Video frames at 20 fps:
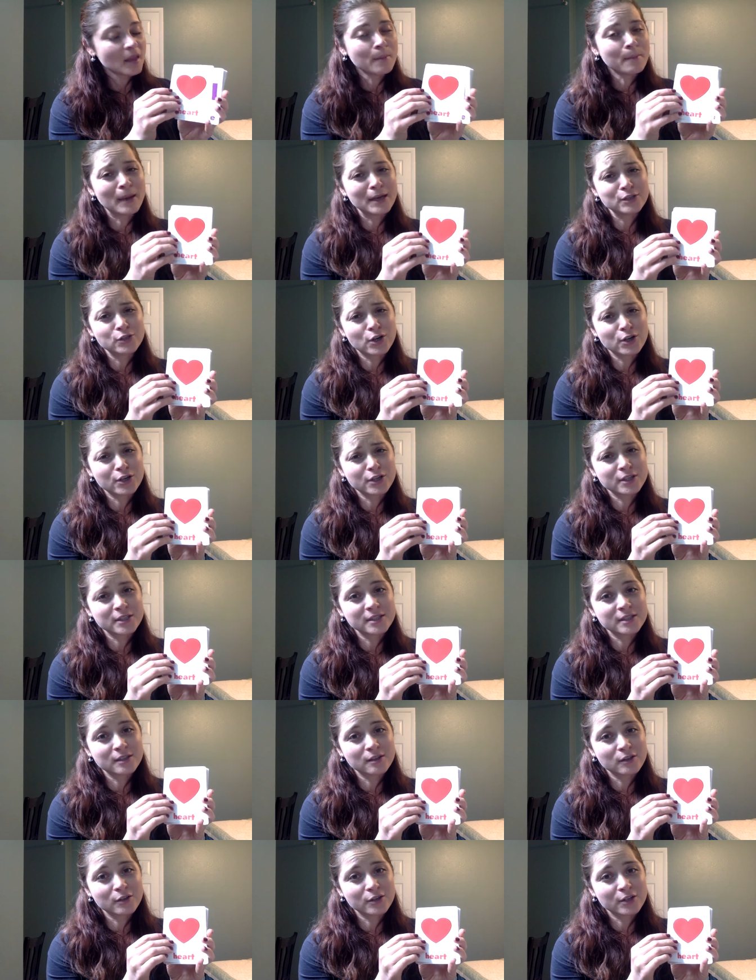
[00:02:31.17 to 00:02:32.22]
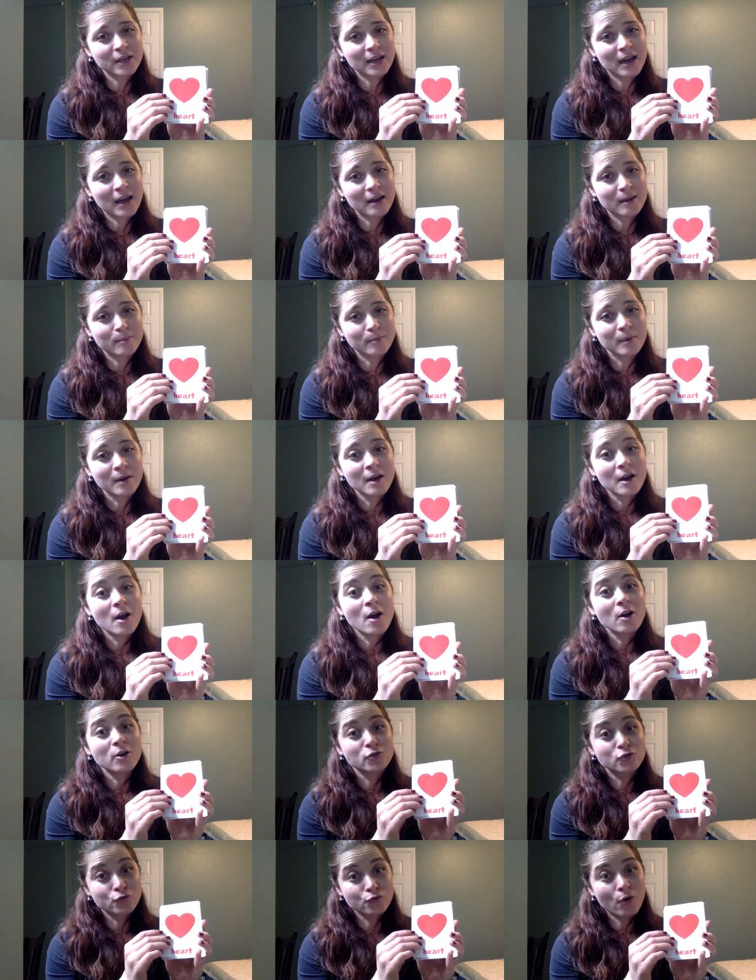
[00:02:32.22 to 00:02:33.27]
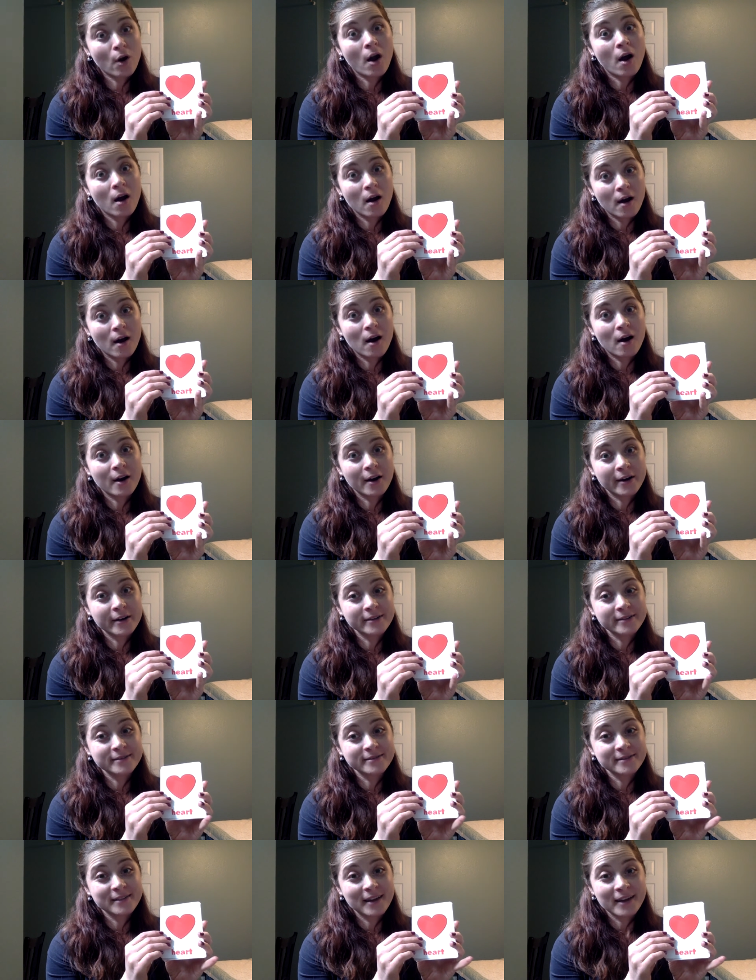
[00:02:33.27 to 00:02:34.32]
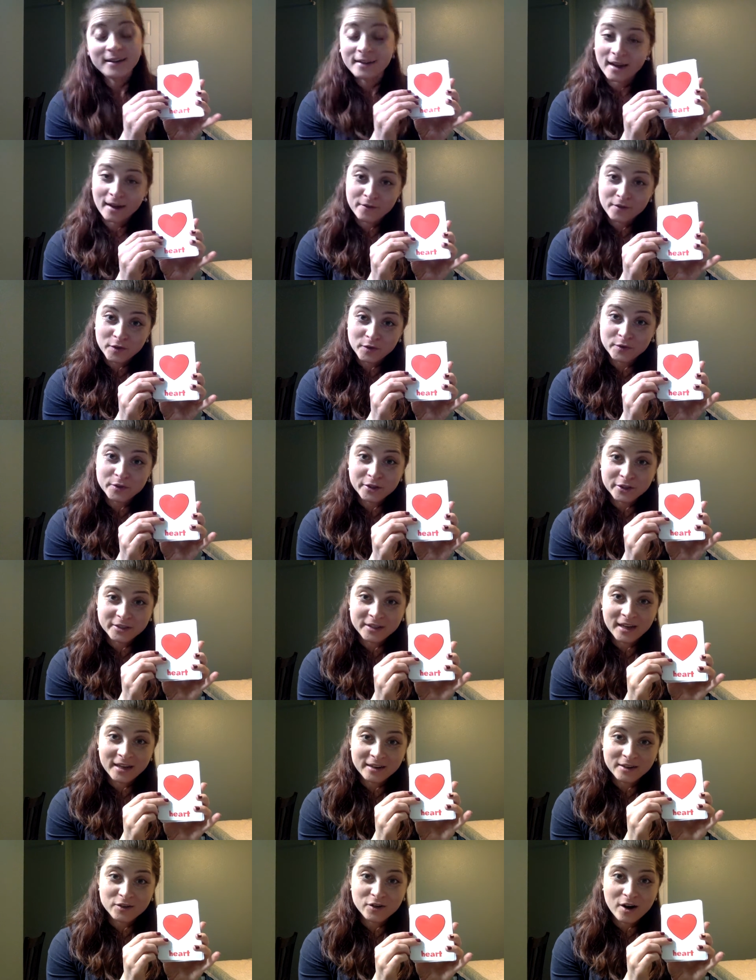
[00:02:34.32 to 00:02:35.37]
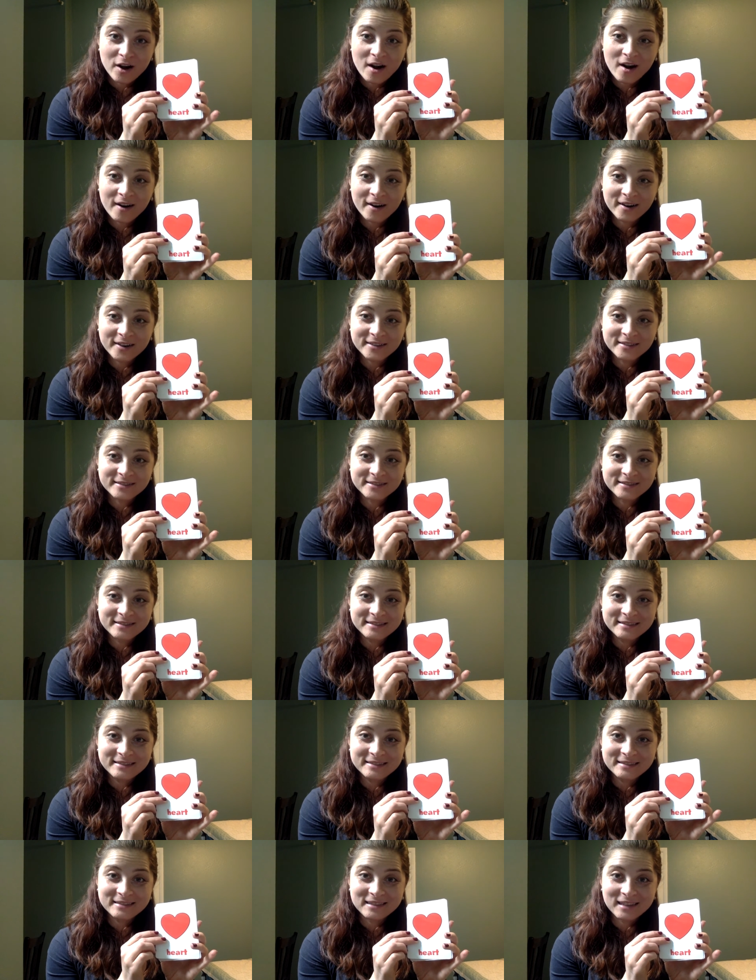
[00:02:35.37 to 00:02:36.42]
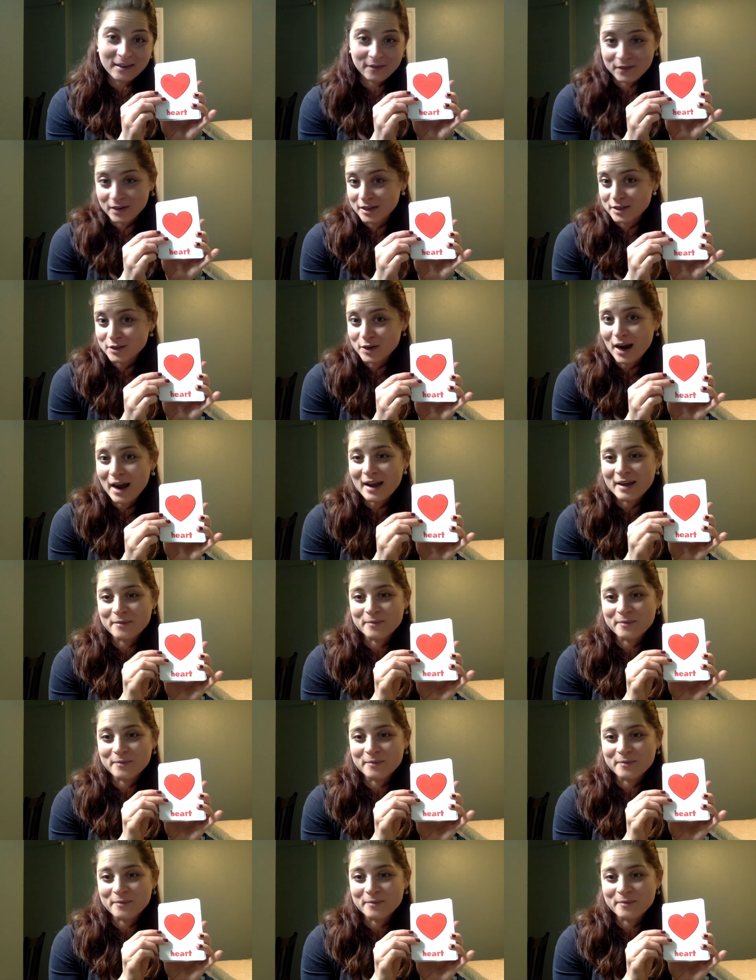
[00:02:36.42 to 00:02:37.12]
My daughter is still learning how to draw a heart. Have you learned how to draw a heart? Give it a try.